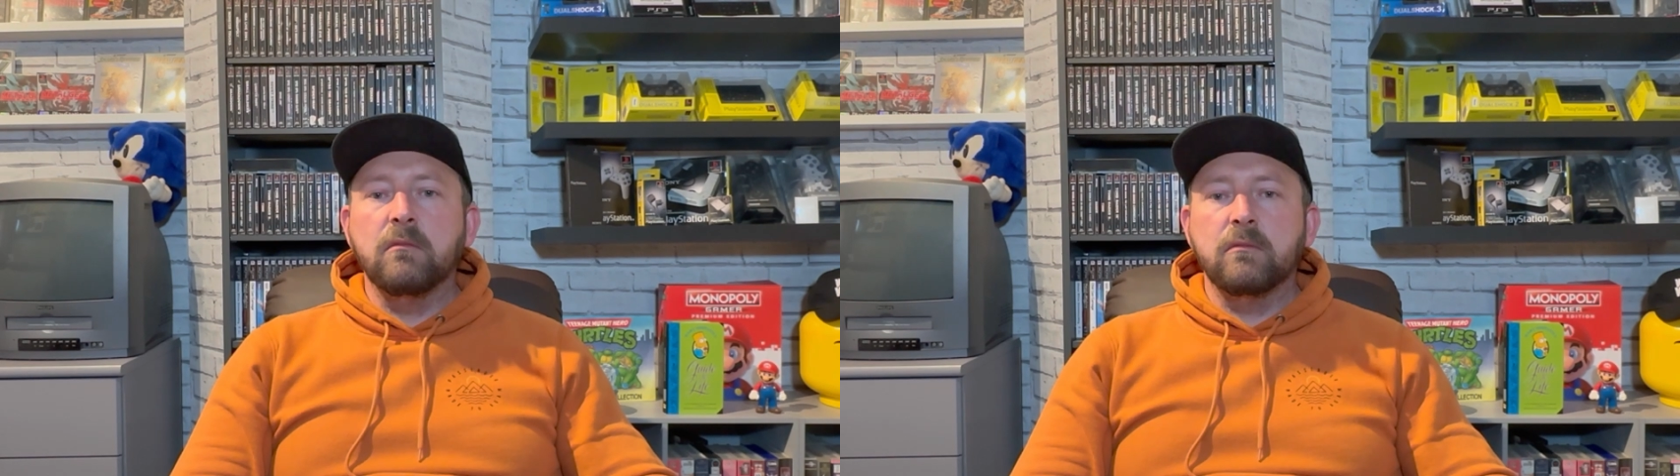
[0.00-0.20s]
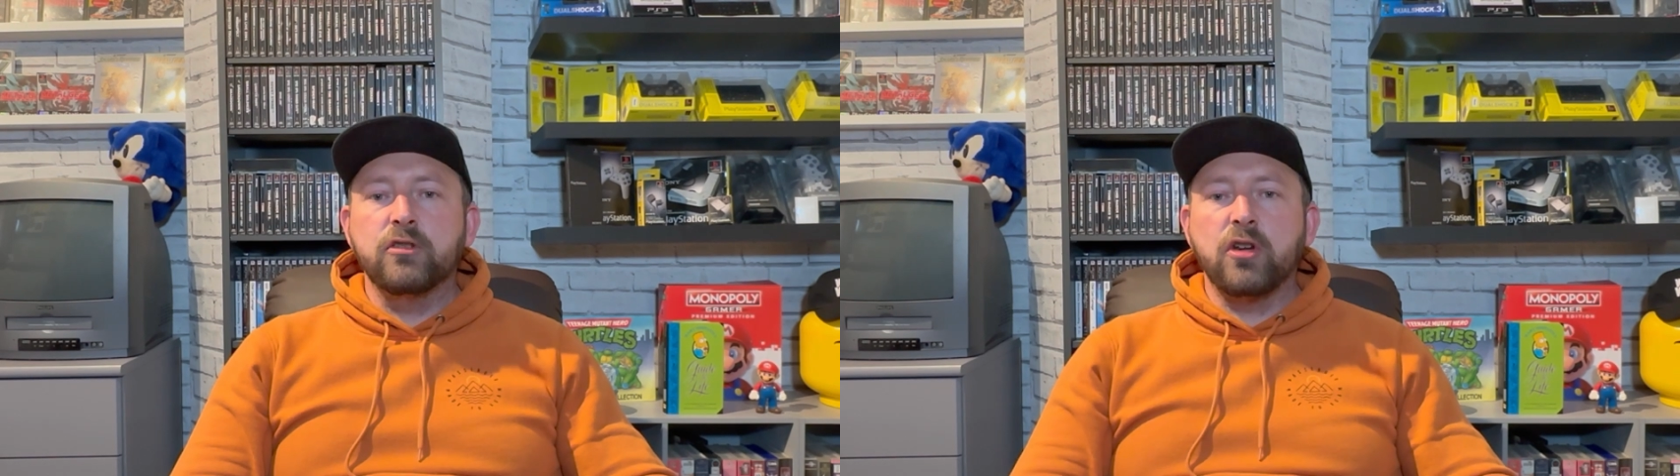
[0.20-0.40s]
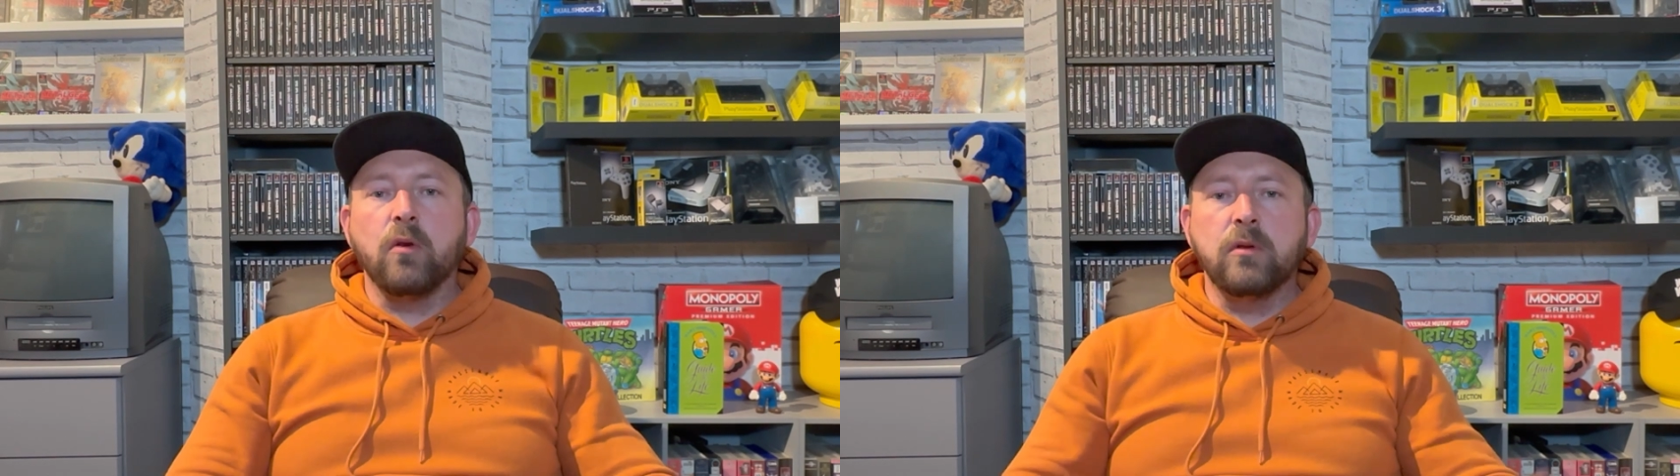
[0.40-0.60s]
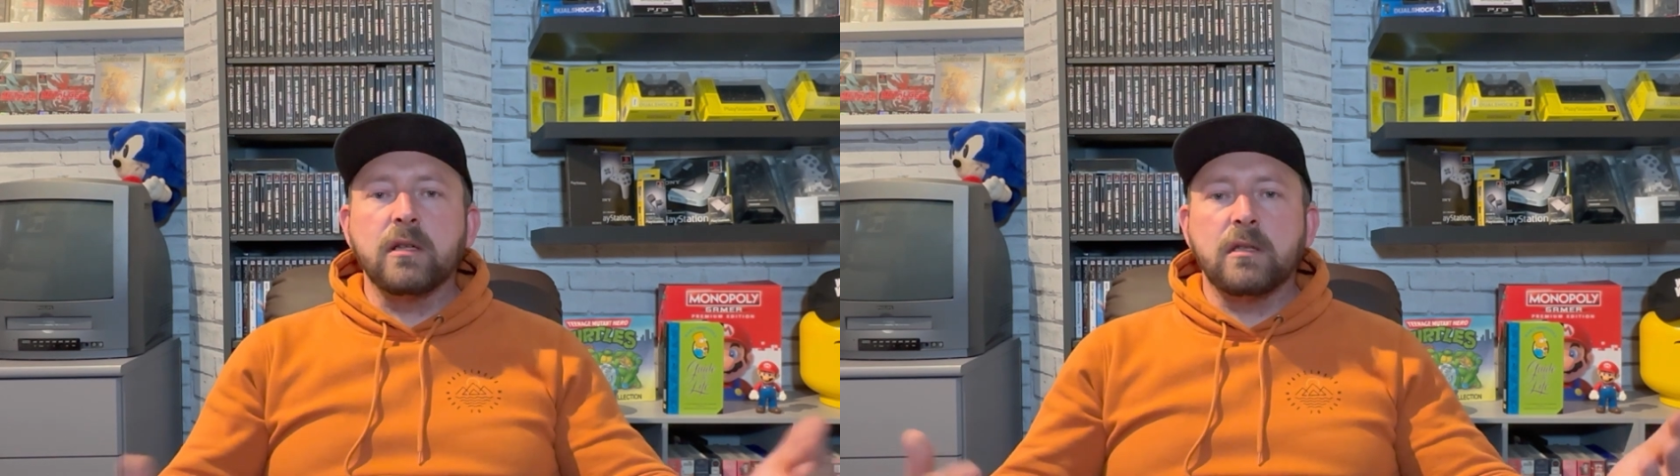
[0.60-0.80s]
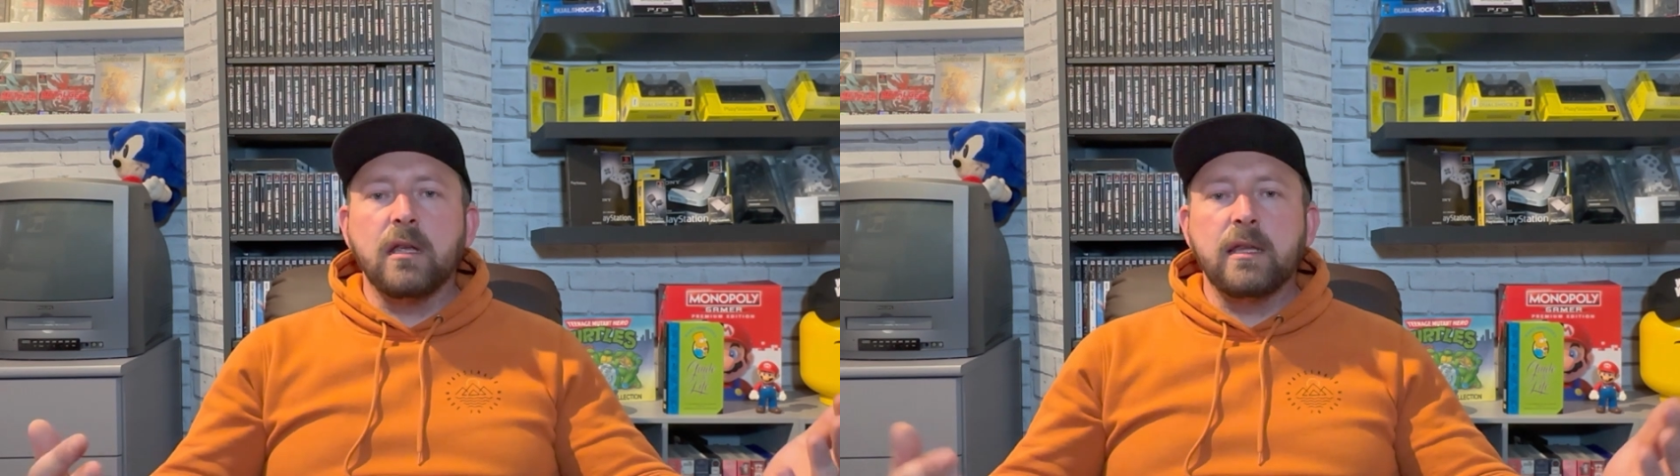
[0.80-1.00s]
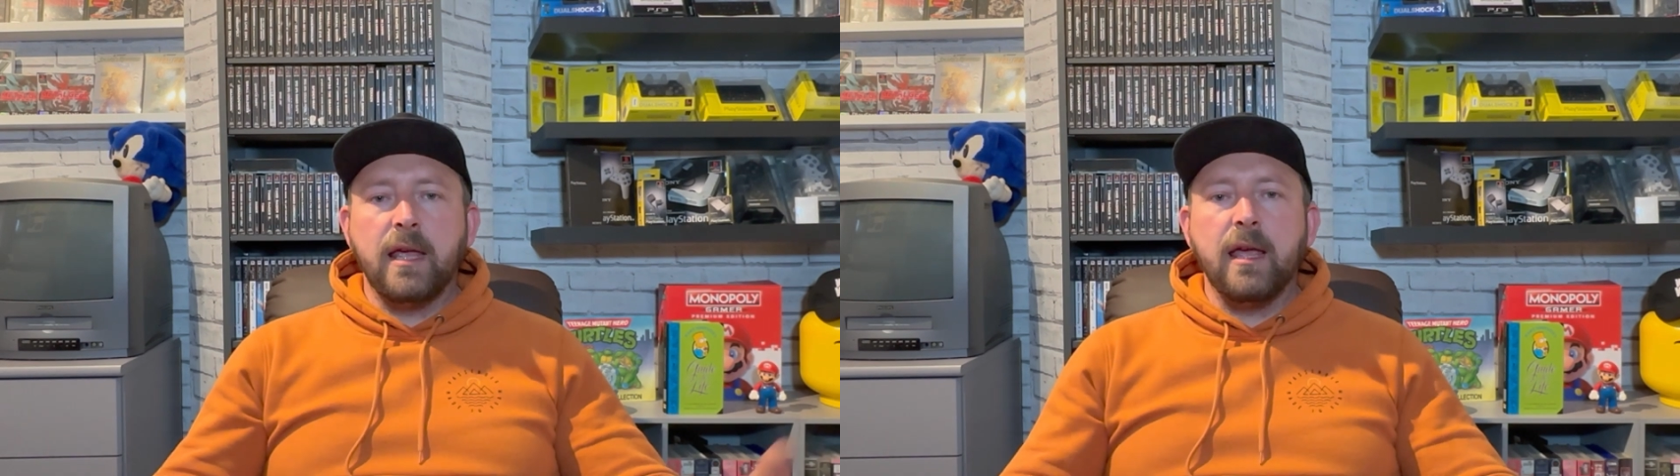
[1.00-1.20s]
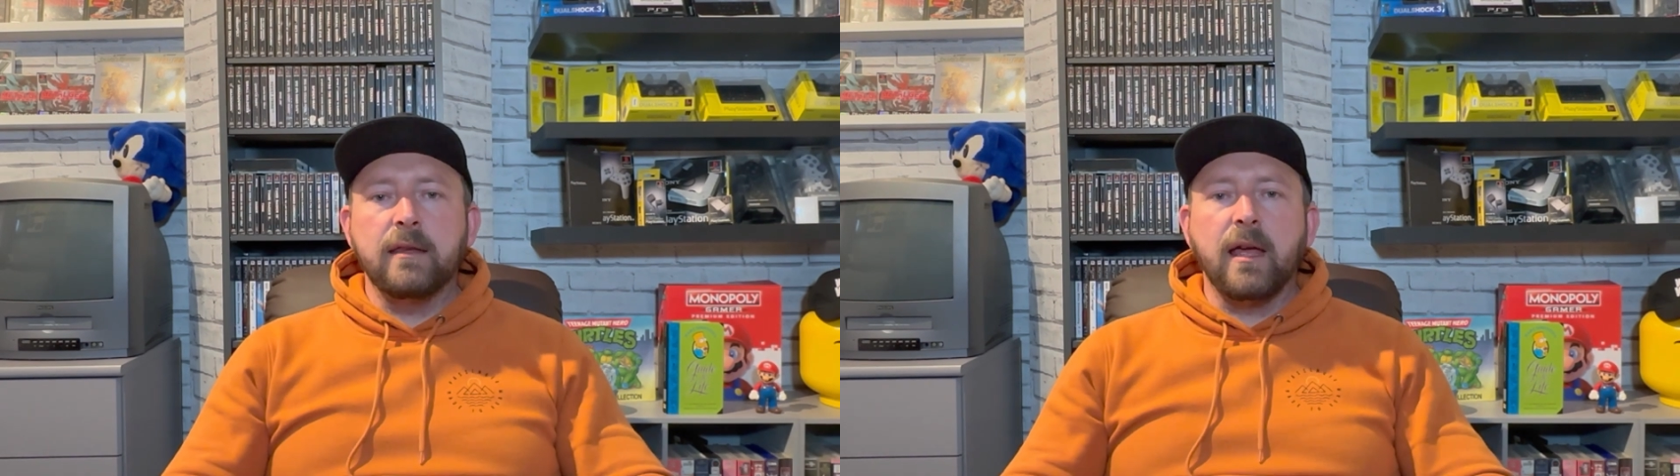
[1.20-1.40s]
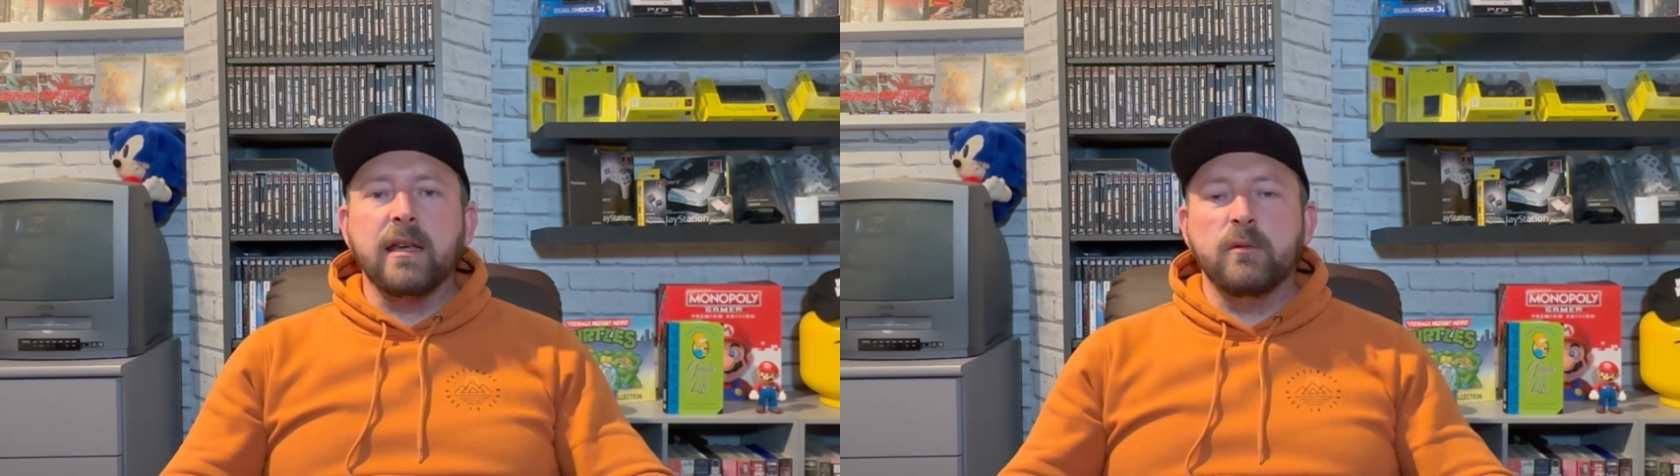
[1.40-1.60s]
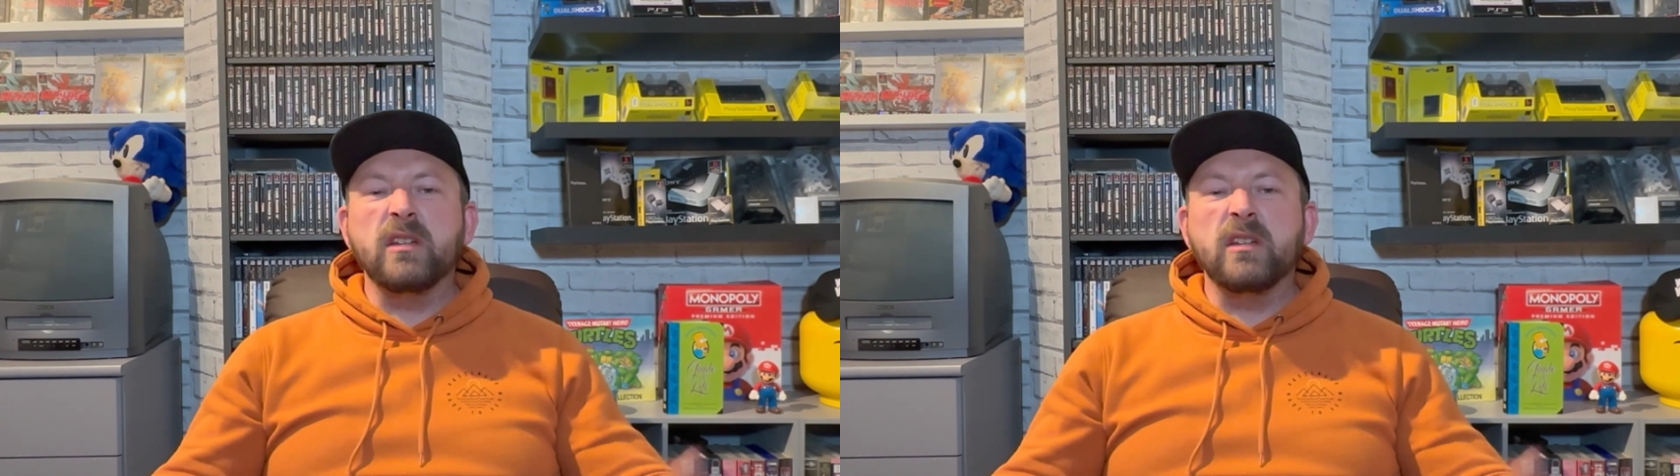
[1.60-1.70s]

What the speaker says: showed us that he cared and he